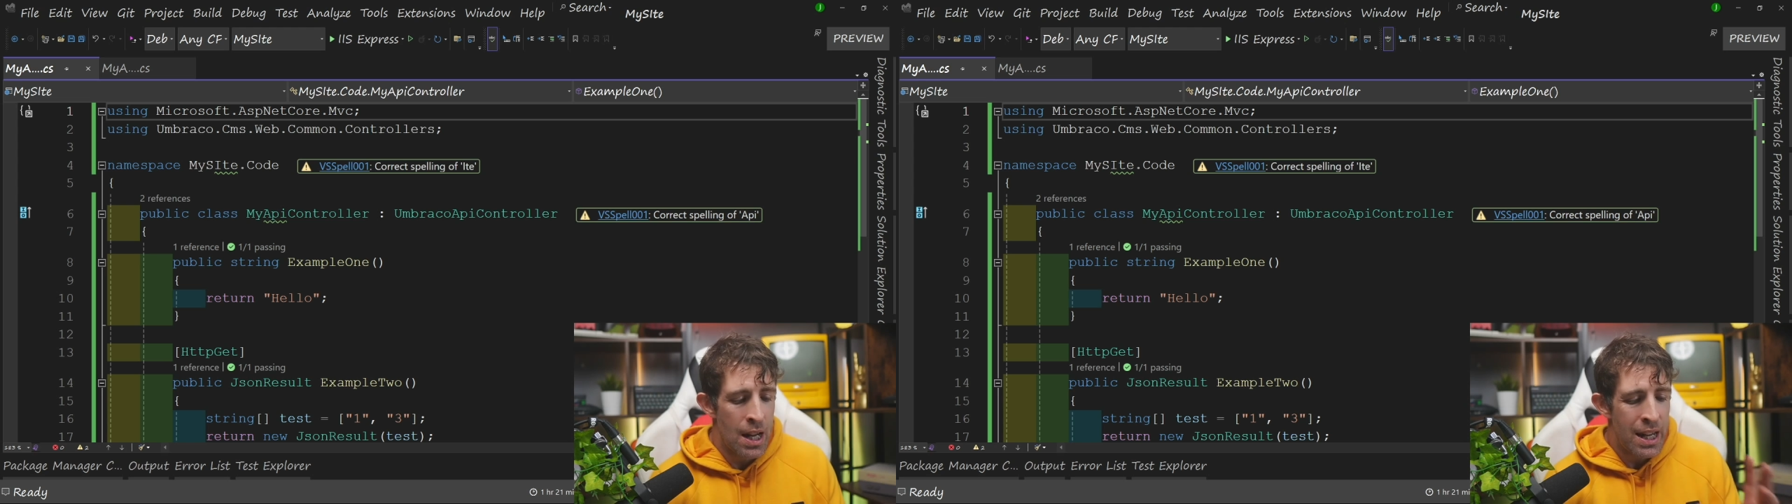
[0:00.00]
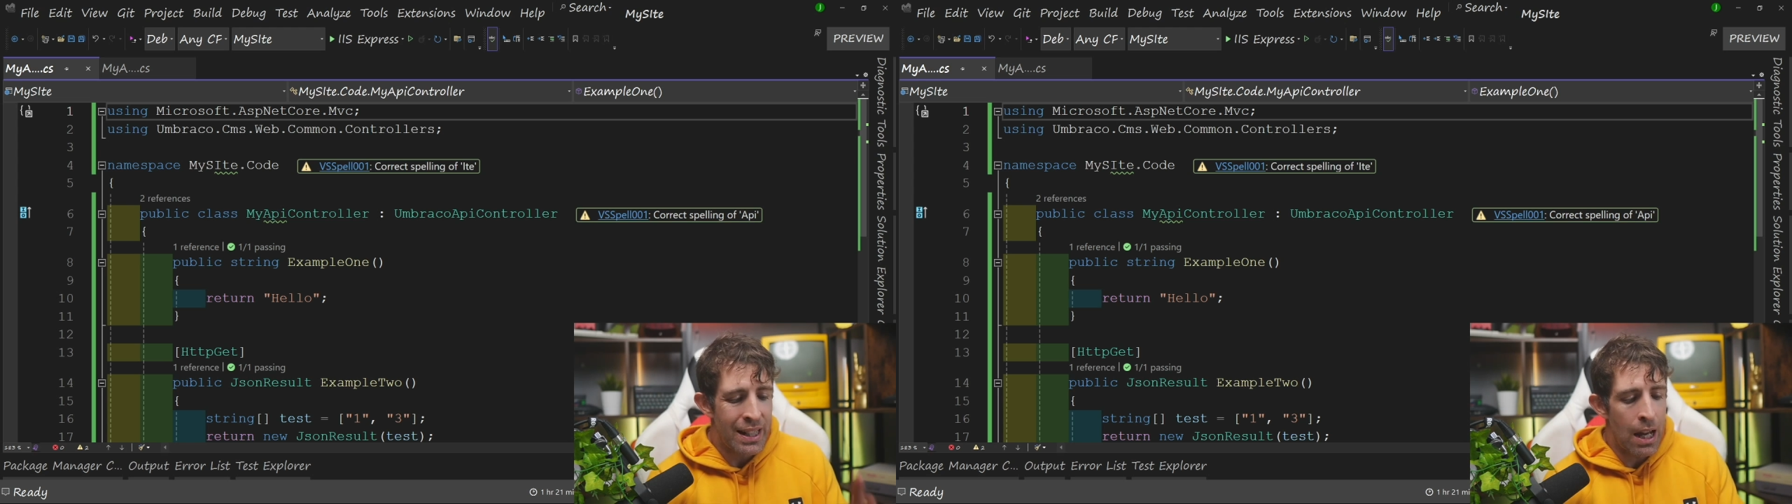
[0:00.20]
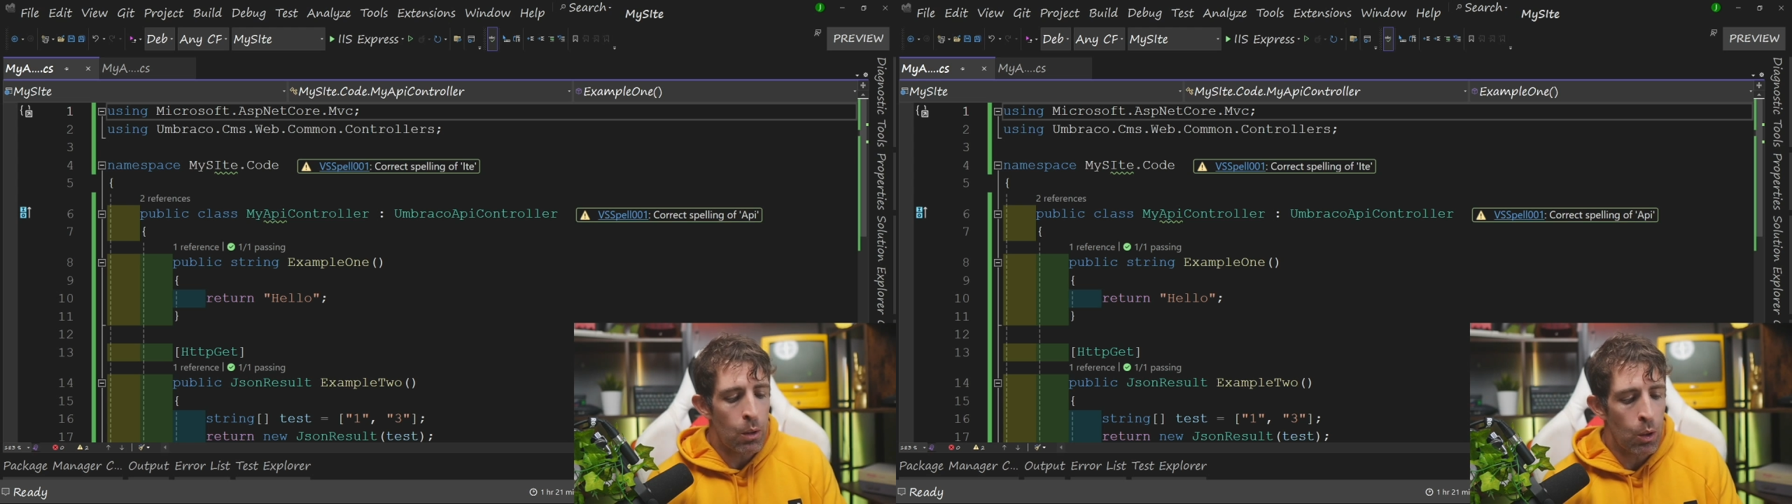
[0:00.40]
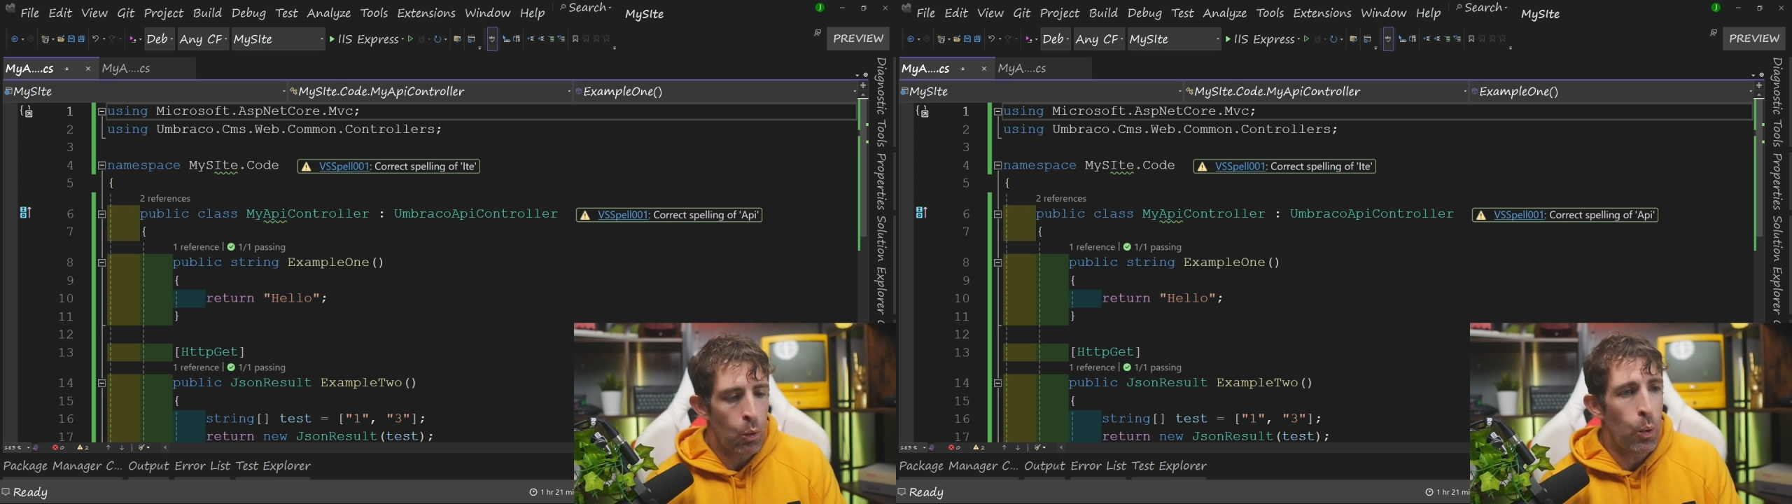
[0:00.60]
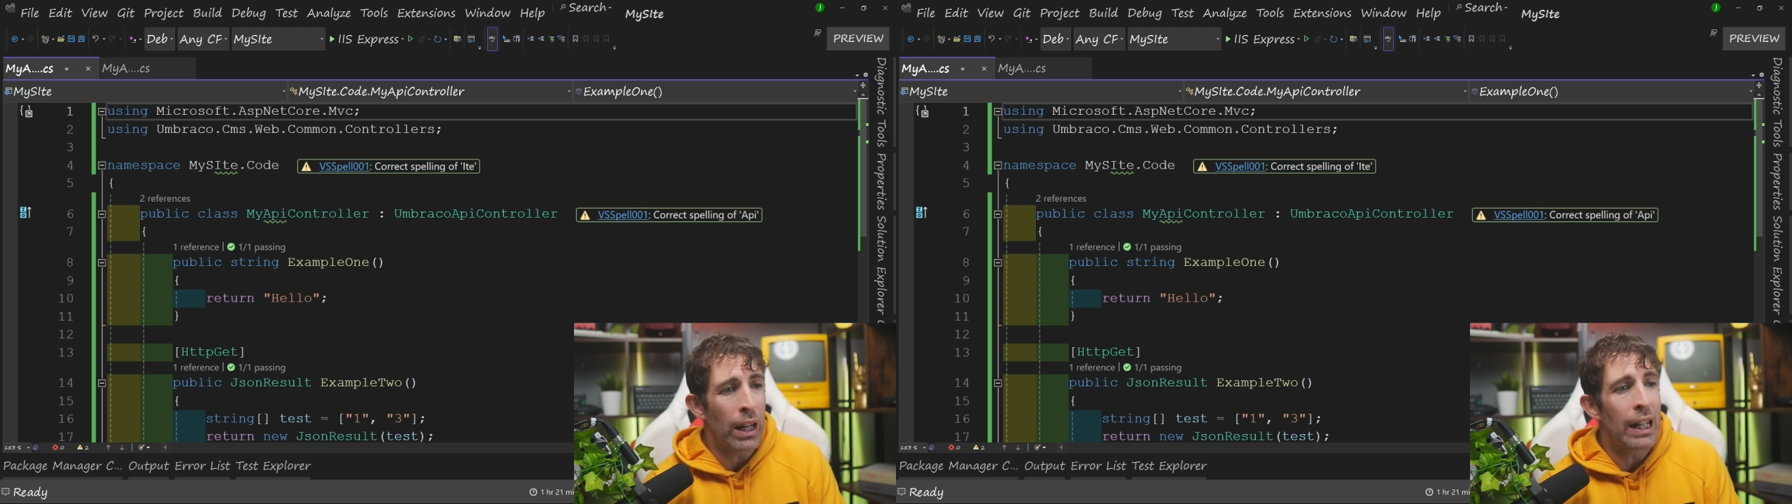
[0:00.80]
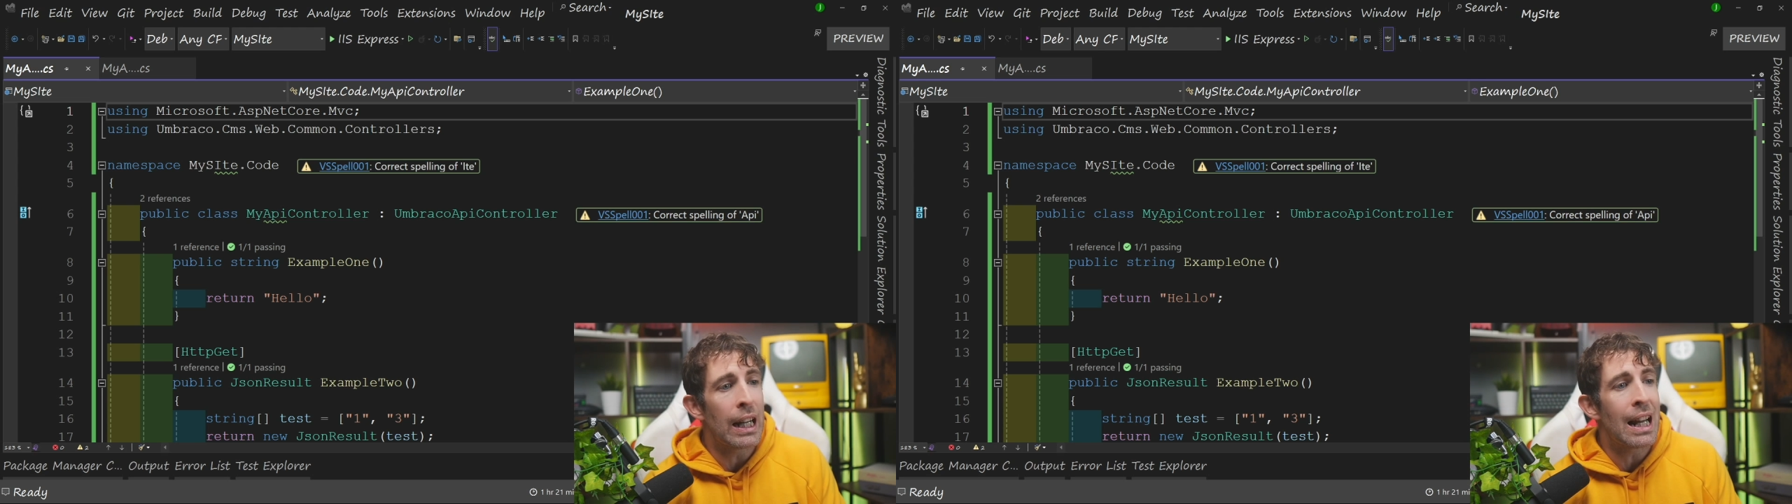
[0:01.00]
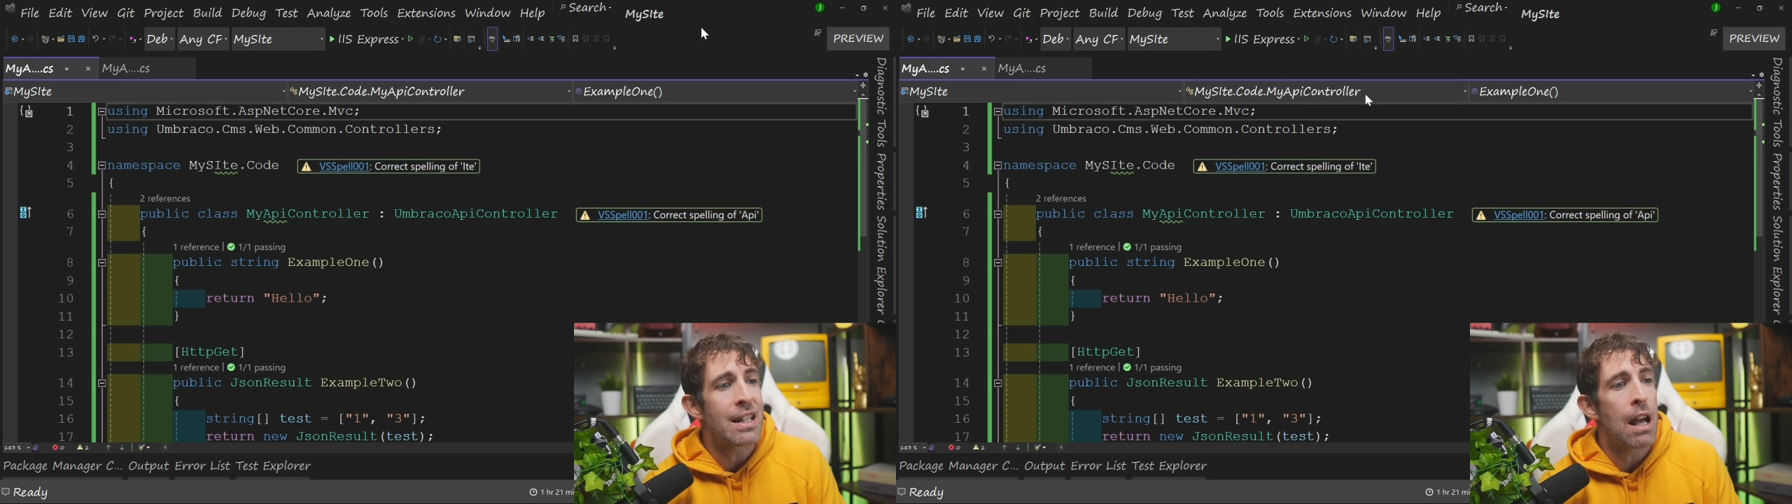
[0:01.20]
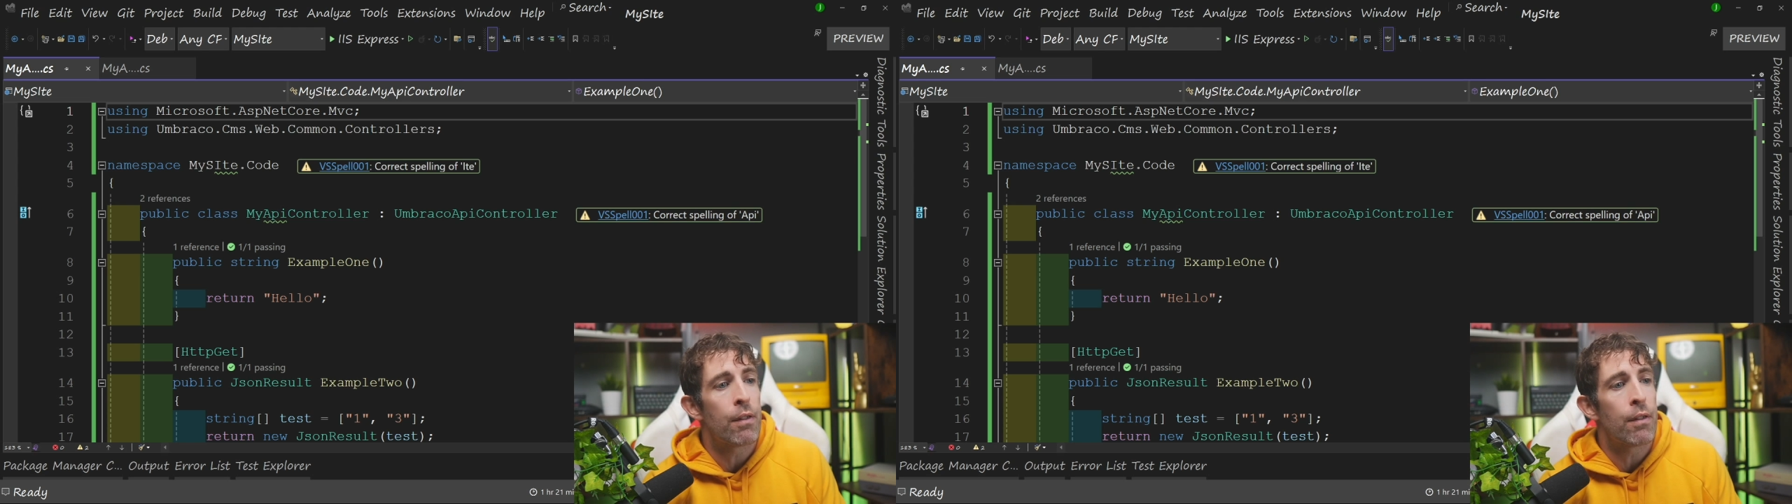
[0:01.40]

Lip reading: Now, quickly, let's have